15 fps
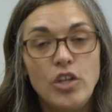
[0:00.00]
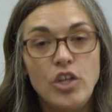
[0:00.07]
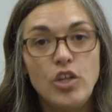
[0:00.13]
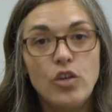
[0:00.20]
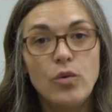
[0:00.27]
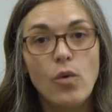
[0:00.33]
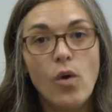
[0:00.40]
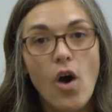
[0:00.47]

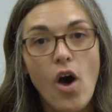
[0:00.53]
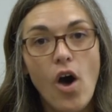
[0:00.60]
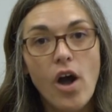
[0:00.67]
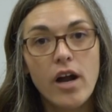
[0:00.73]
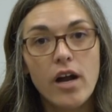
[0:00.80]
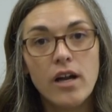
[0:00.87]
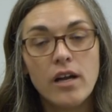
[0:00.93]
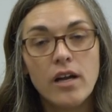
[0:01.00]
U
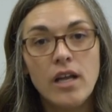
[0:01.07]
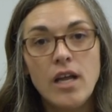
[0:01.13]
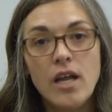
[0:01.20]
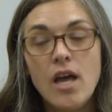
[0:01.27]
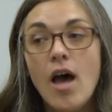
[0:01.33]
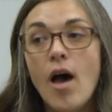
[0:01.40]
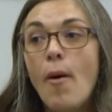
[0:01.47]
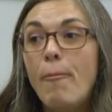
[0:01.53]
R.
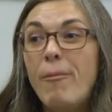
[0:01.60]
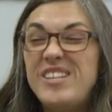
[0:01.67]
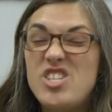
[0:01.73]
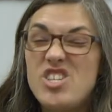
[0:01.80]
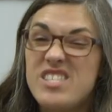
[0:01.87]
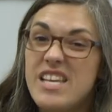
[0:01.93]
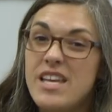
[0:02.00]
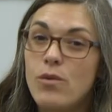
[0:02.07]
But
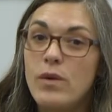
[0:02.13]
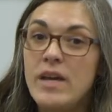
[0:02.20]
just like